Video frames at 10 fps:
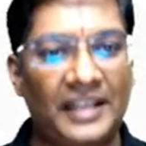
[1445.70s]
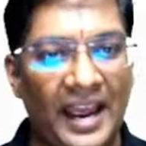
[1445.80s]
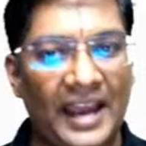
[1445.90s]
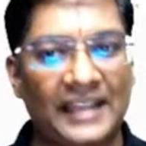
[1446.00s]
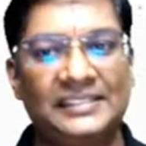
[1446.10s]

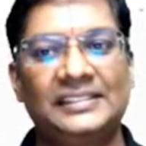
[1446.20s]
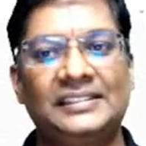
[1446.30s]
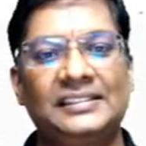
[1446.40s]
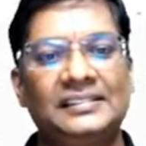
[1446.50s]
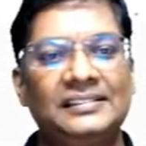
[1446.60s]

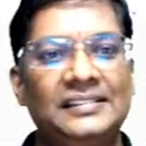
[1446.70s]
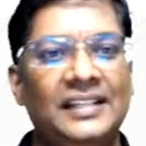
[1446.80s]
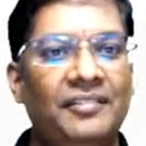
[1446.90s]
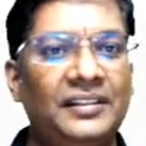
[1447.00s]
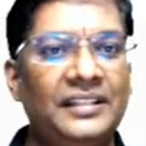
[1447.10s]
dash
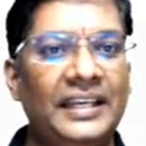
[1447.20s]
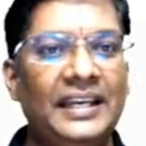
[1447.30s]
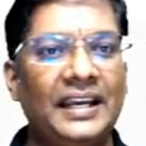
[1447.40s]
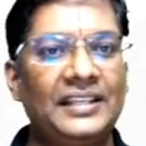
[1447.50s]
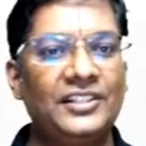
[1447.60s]
with the
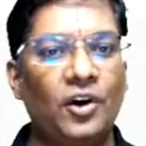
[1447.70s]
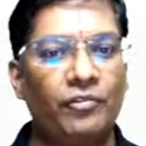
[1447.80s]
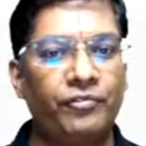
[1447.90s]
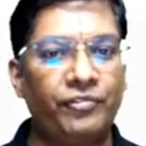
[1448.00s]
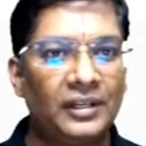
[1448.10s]
increasing
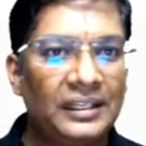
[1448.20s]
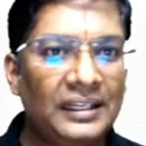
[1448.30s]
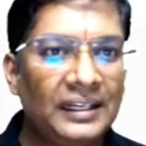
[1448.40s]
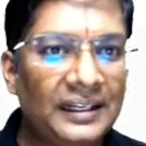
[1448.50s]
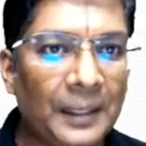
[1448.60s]
of
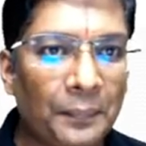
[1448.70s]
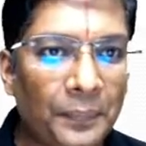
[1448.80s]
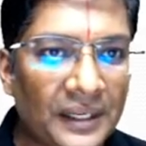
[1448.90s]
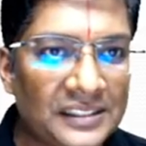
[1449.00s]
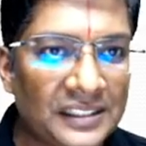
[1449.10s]

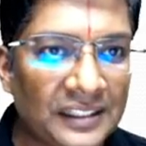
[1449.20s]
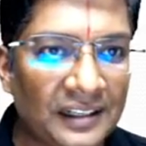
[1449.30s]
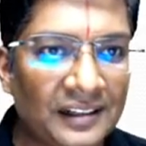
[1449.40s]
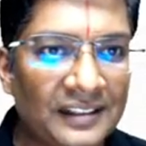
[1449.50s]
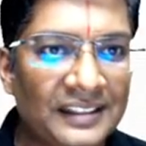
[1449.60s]

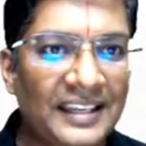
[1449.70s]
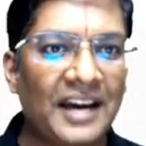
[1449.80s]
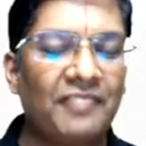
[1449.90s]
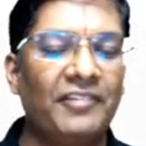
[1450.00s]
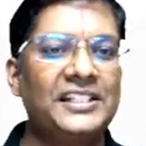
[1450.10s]
temperature.
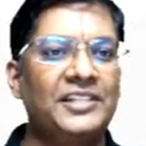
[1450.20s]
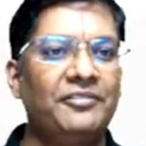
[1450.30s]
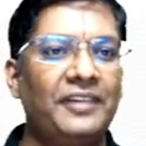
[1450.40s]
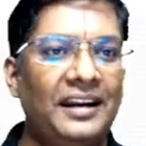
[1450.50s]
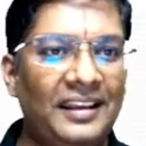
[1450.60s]
Yeah,
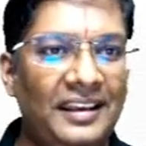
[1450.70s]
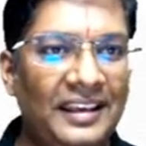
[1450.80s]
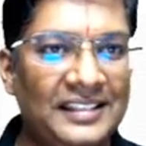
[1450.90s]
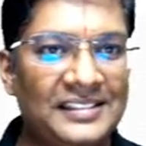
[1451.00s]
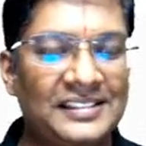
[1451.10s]
Vaishnavi
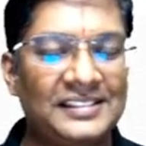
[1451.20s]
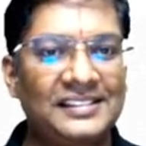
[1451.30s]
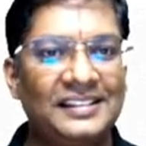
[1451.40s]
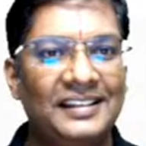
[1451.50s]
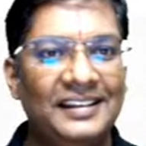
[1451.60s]
Reddy
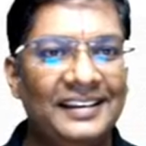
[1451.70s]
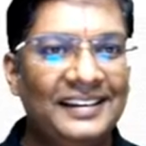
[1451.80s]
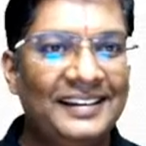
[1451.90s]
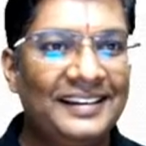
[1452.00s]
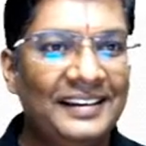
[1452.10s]
is
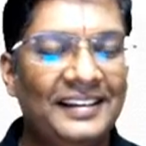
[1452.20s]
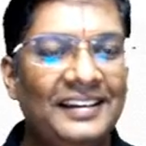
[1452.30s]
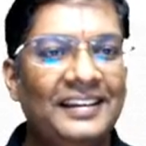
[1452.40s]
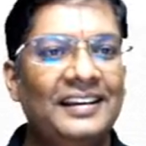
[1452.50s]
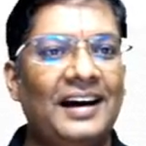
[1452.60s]

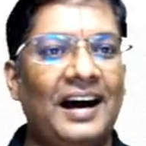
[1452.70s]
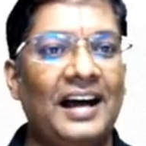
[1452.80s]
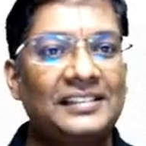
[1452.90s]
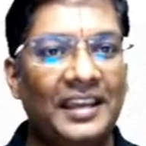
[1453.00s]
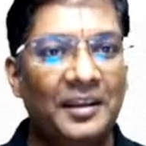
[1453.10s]

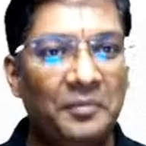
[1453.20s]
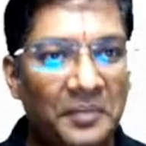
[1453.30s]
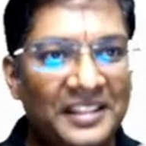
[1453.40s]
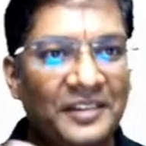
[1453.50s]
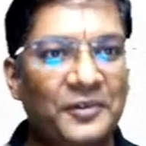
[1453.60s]
asking
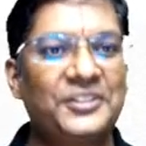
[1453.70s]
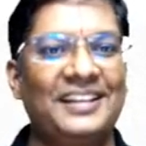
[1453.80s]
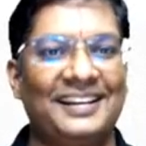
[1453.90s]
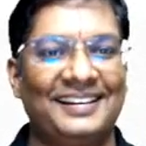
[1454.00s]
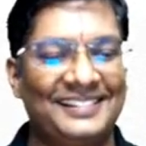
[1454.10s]
me the
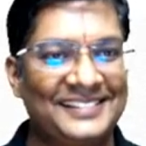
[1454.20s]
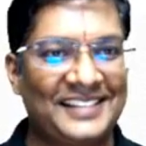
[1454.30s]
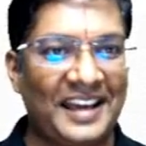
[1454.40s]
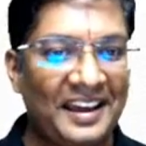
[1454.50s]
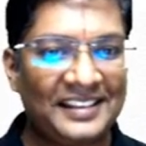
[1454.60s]
question.
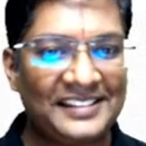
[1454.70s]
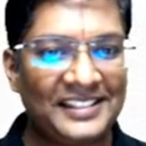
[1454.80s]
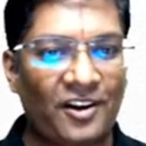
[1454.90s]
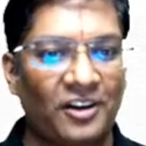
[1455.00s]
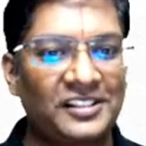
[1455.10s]
Sir, is
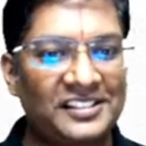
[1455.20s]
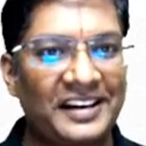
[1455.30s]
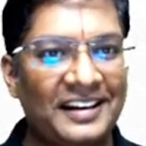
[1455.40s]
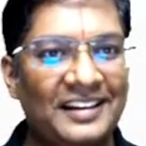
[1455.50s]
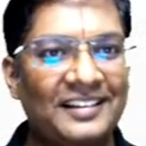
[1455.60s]
it
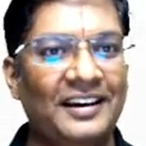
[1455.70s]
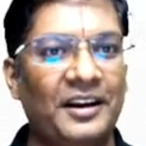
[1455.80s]
constant?